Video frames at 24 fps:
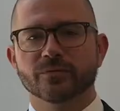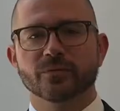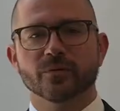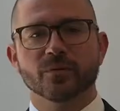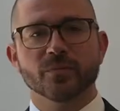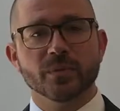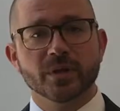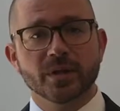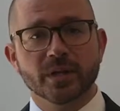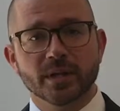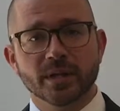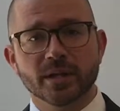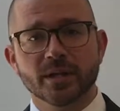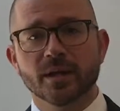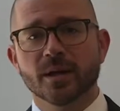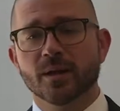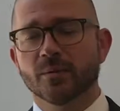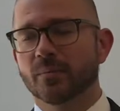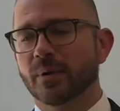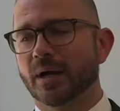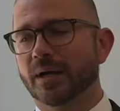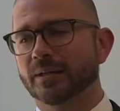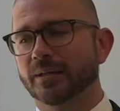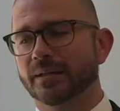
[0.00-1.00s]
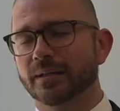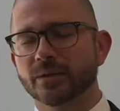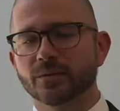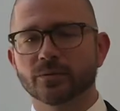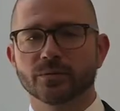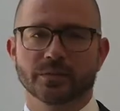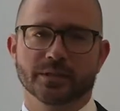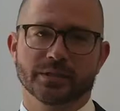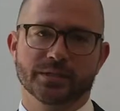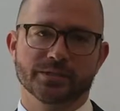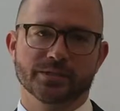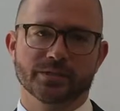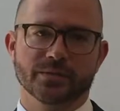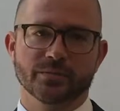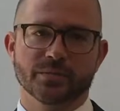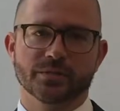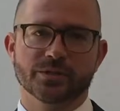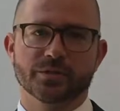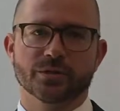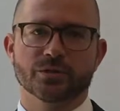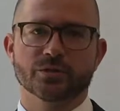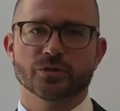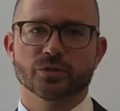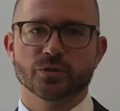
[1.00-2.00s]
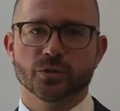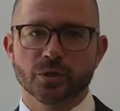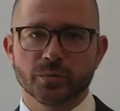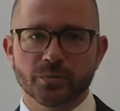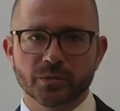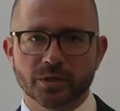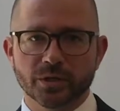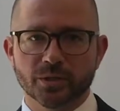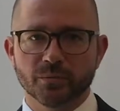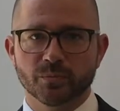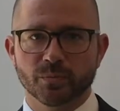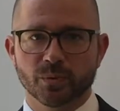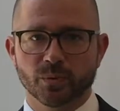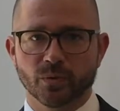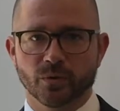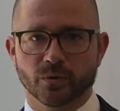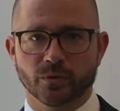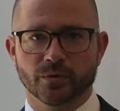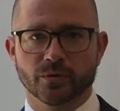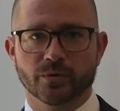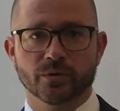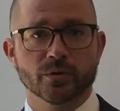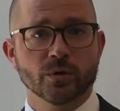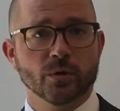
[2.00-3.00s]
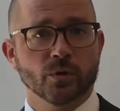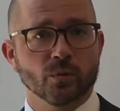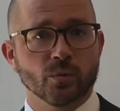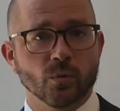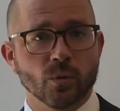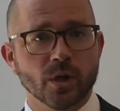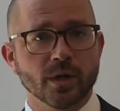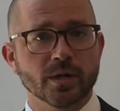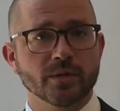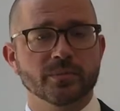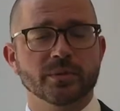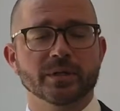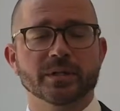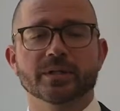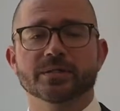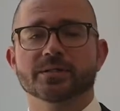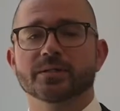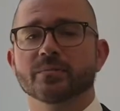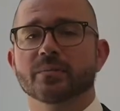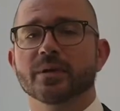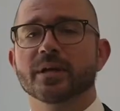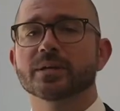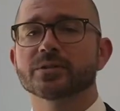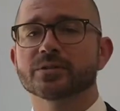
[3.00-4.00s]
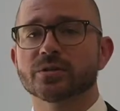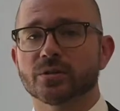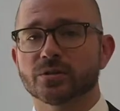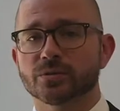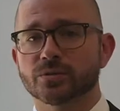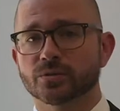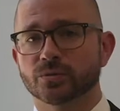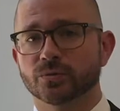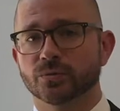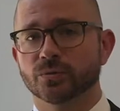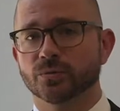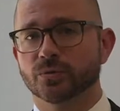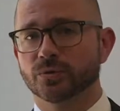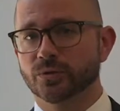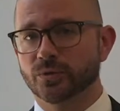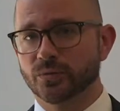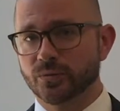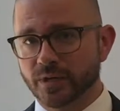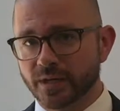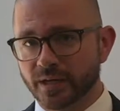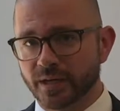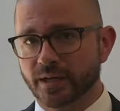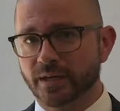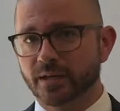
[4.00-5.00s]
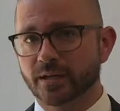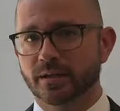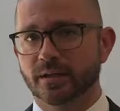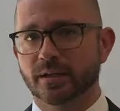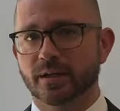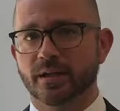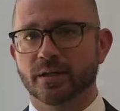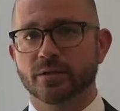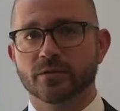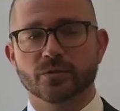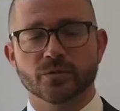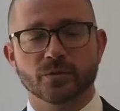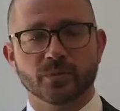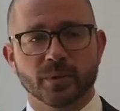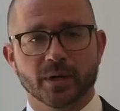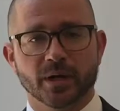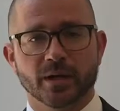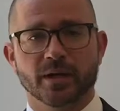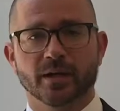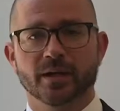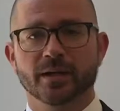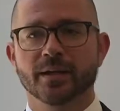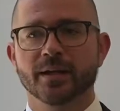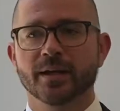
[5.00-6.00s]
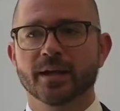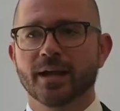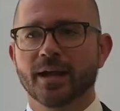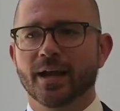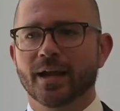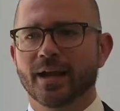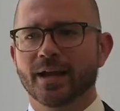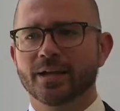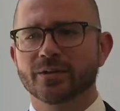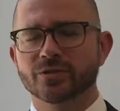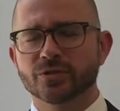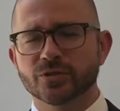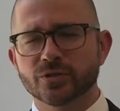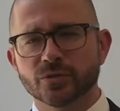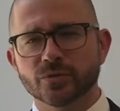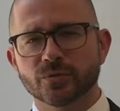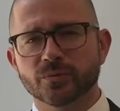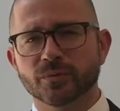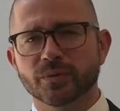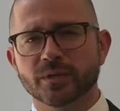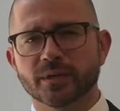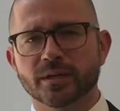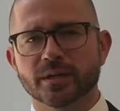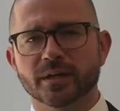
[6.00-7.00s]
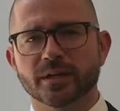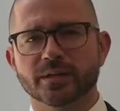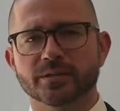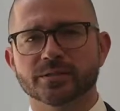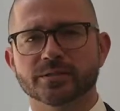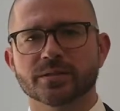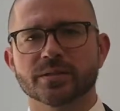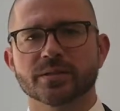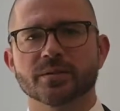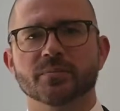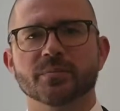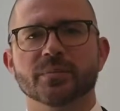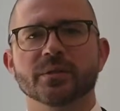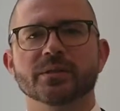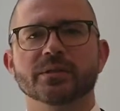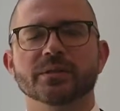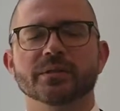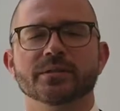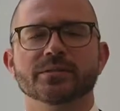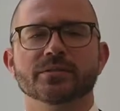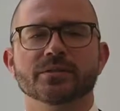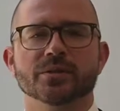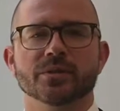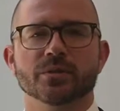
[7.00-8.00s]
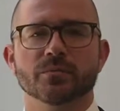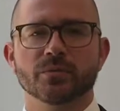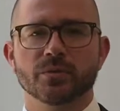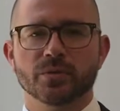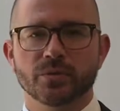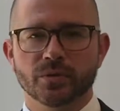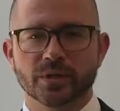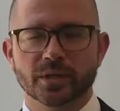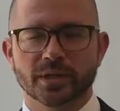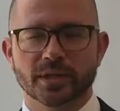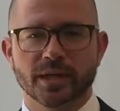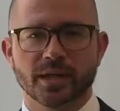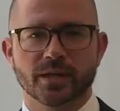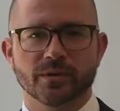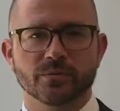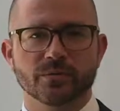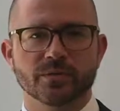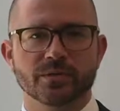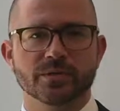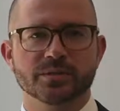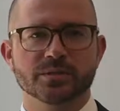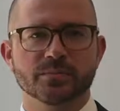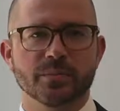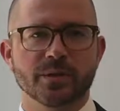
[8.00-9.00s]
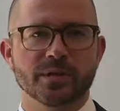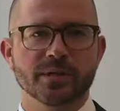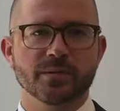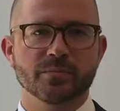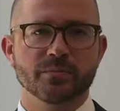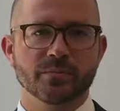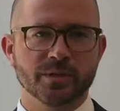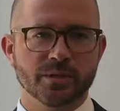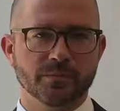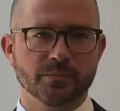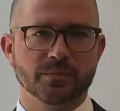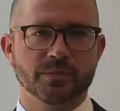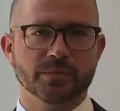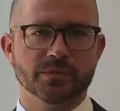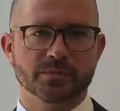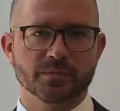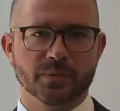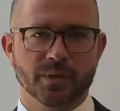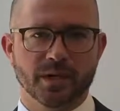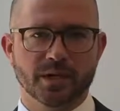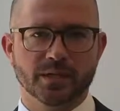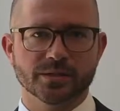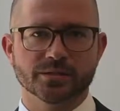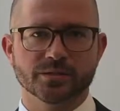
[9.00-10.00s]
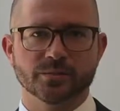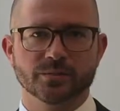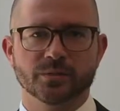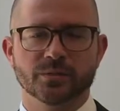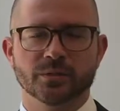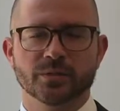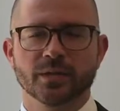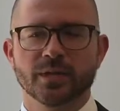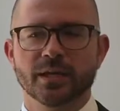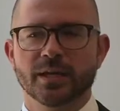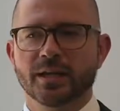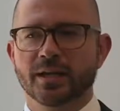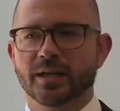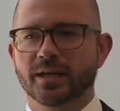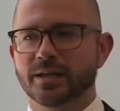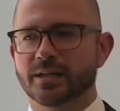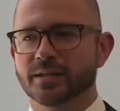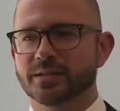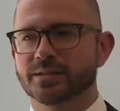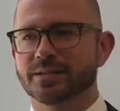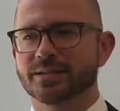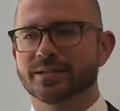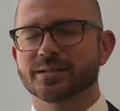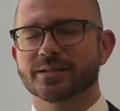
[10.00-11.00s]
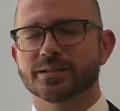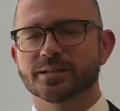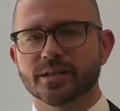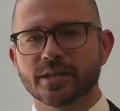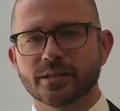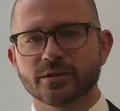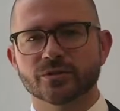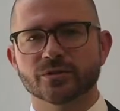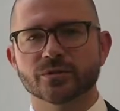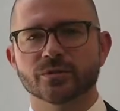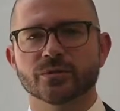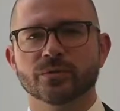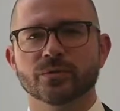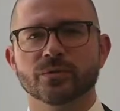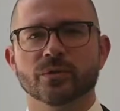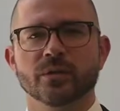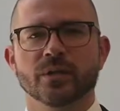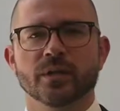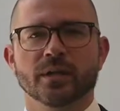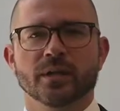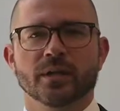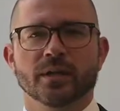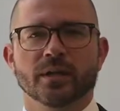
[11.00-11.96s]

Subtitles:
For me, bilingualism is extremely important. One, because it makes our school unique in Dubai, and two, because the ability to communicate with as many people as possible is an essential